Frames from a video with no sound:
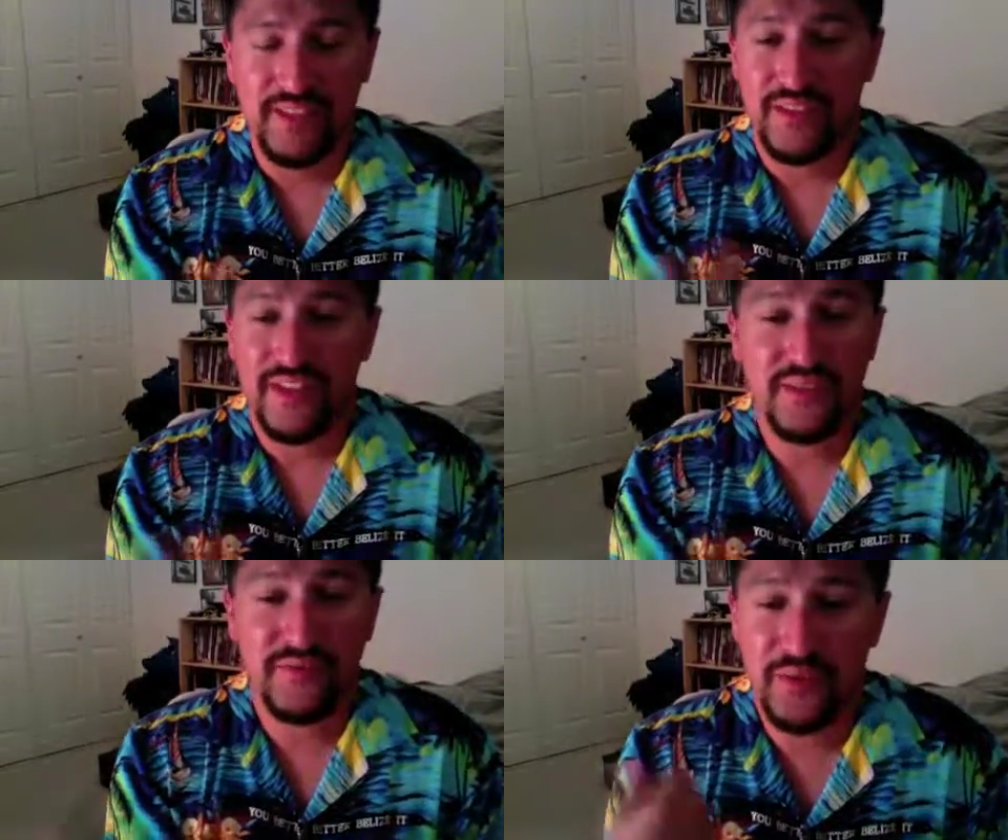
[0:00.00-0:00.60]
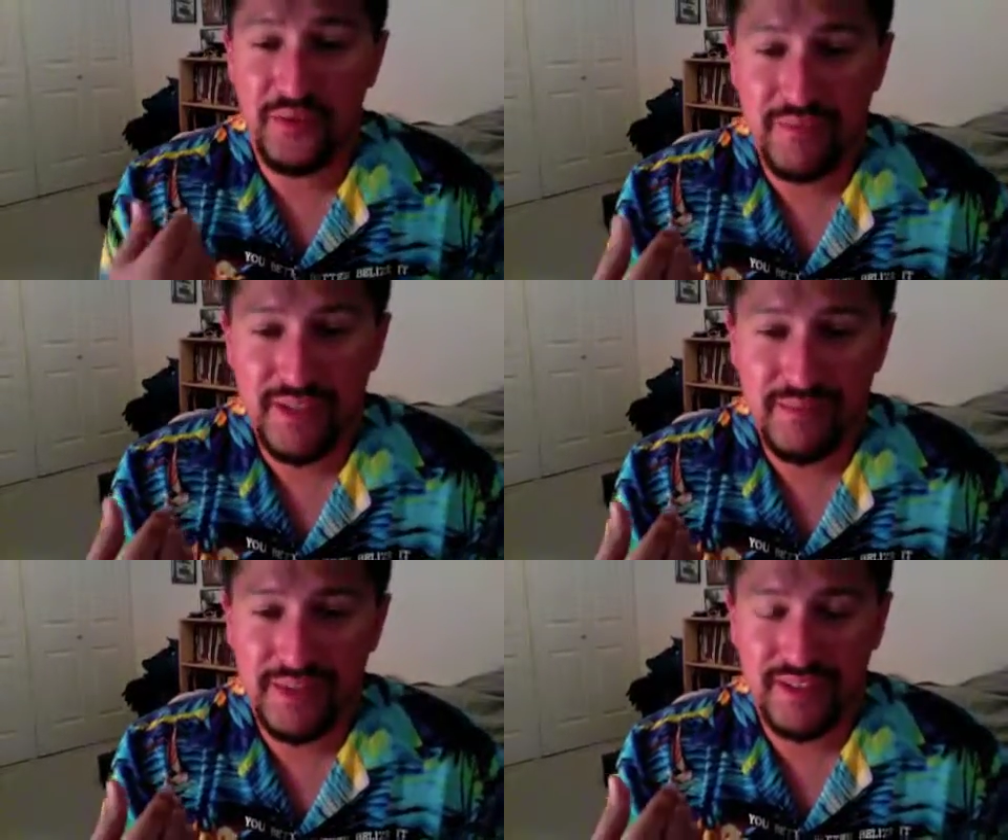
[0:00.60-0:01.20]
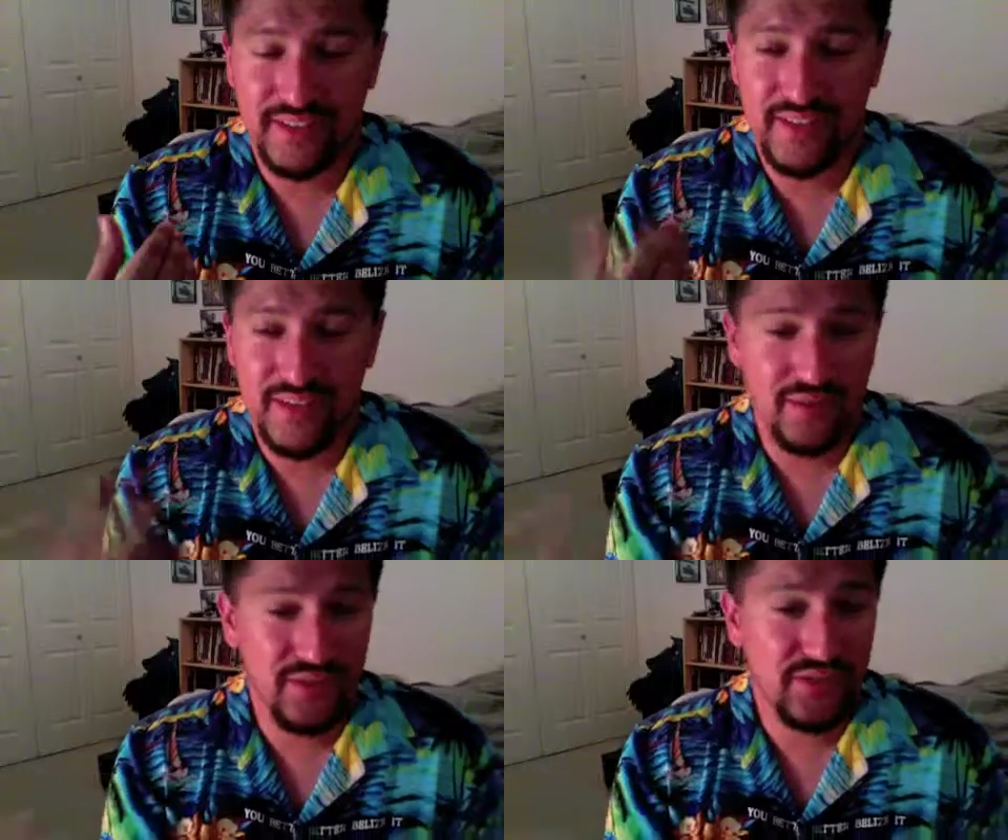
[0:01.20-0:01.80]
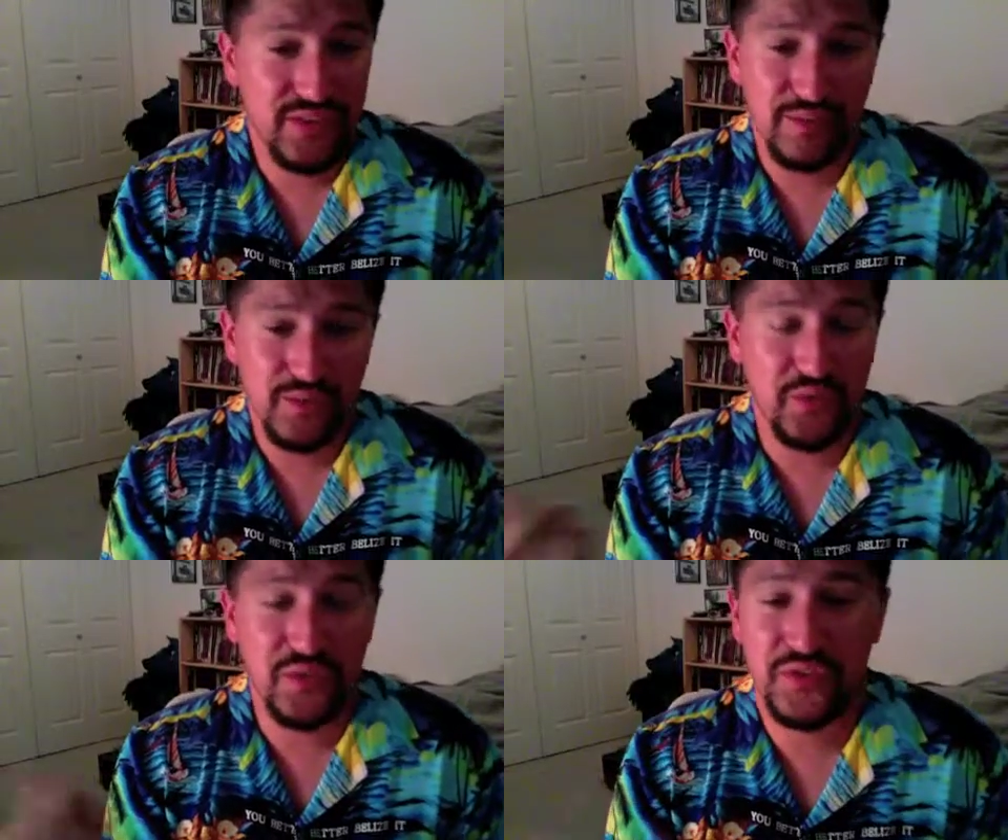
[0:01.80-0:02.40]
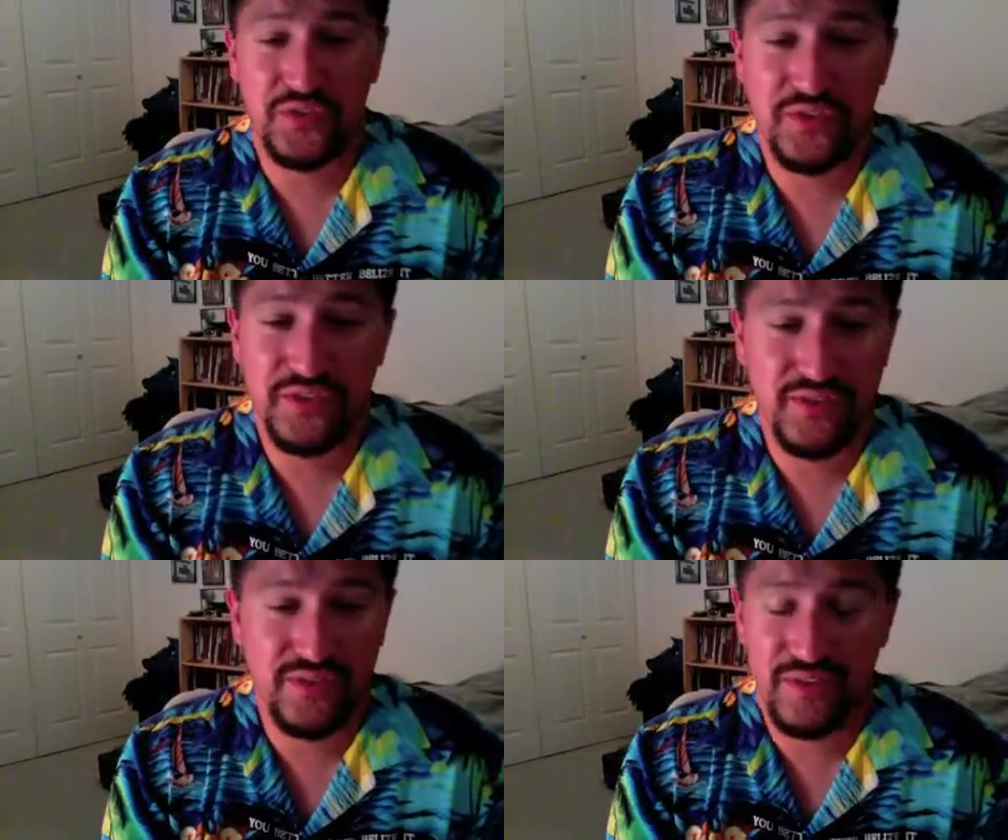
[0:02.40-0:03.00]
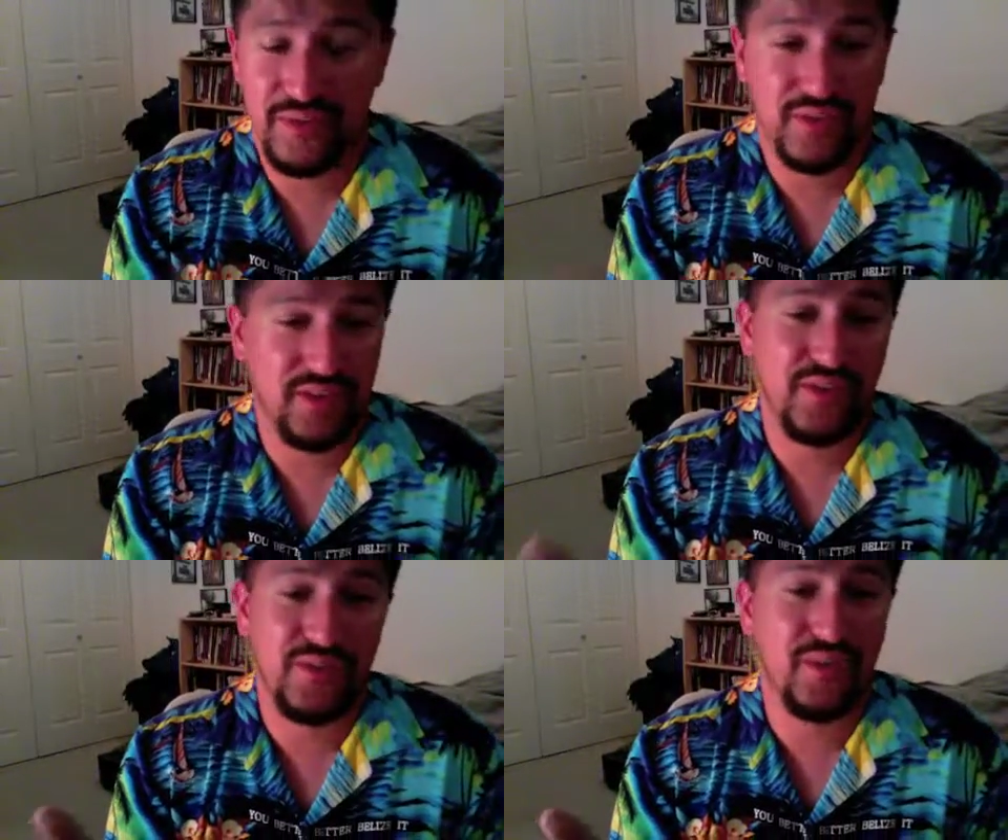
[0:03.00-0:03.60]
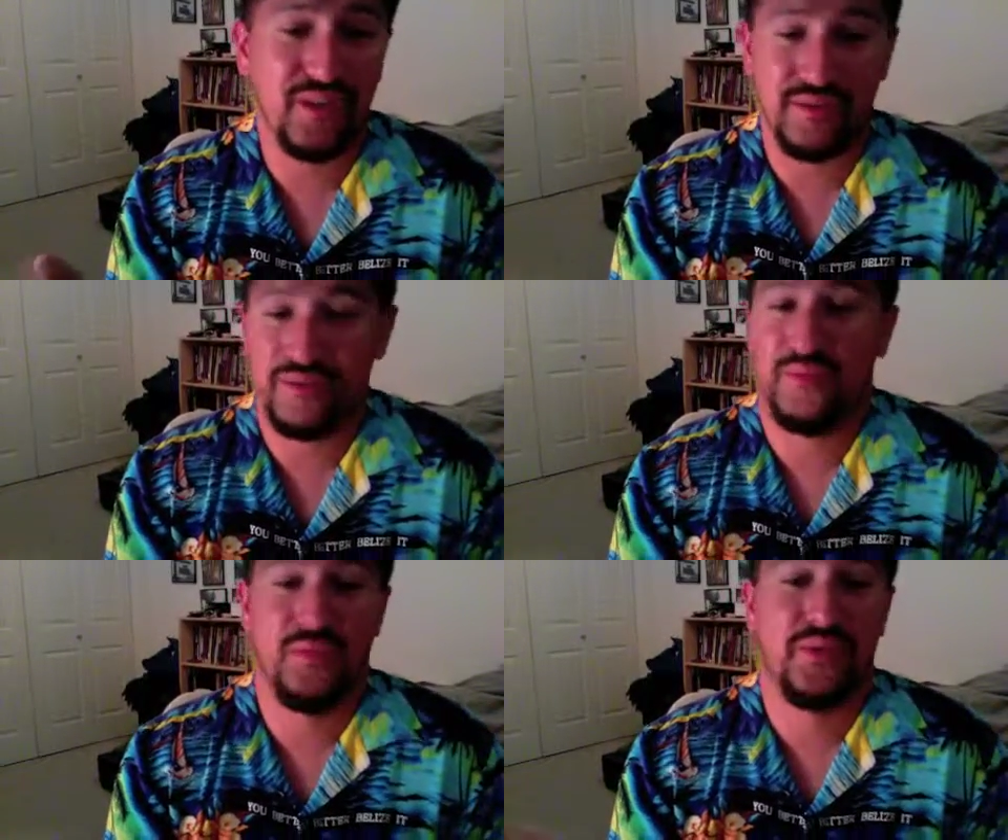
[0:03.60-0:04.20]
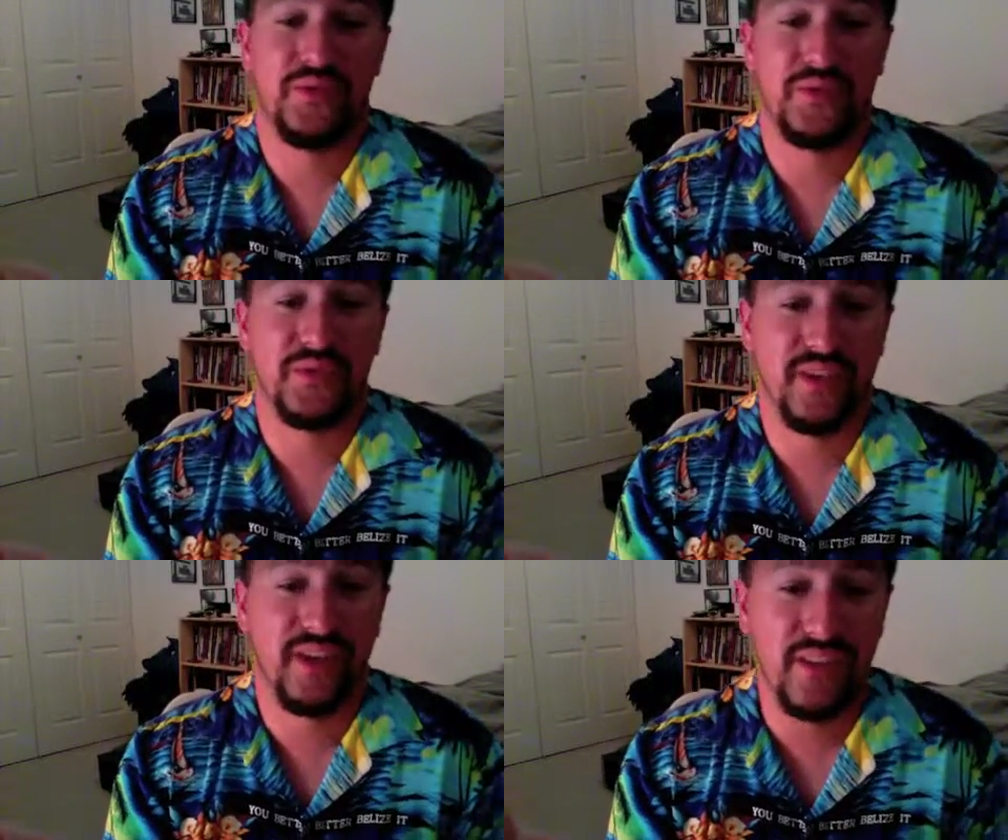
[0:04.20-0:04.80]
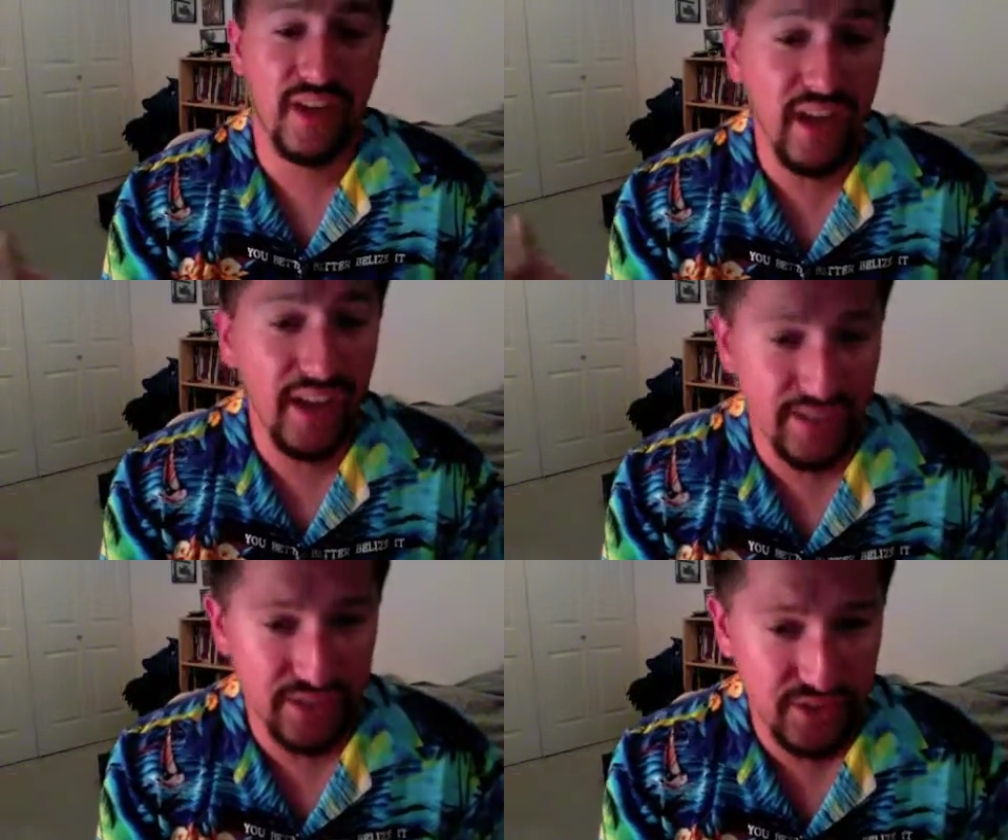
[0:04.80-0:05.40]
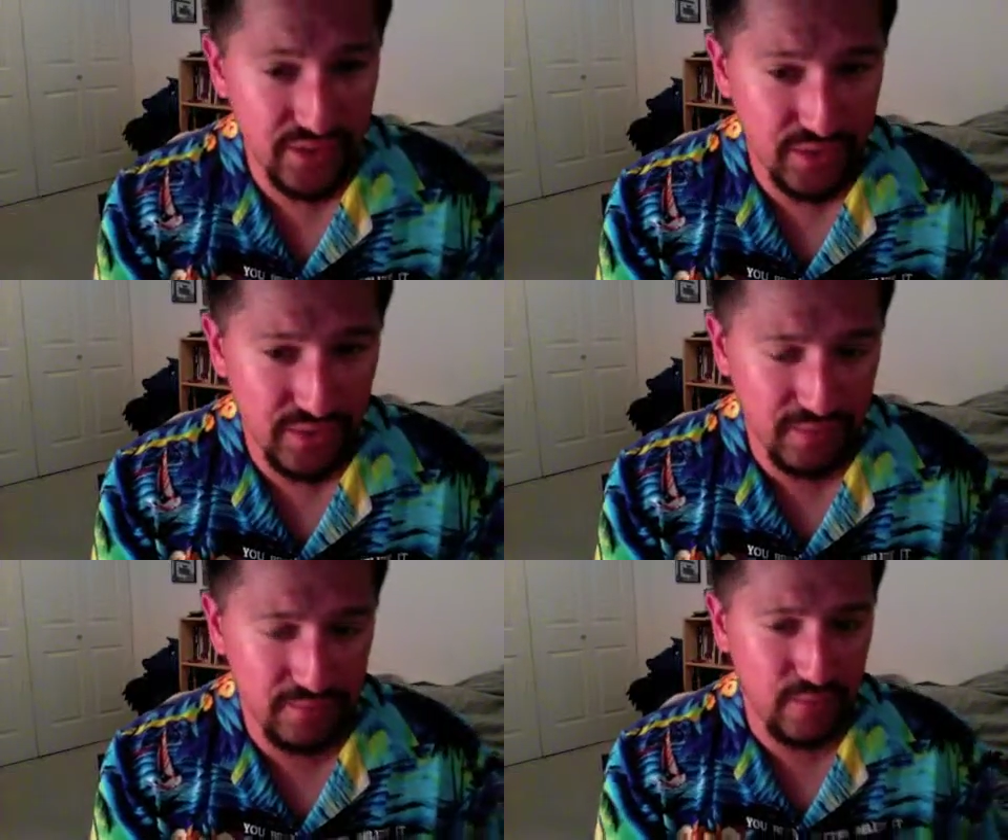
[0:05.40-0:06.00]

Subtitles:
They defer to me because they were on the same shore excursion, so they want to know what was so exciting that I had to share with them,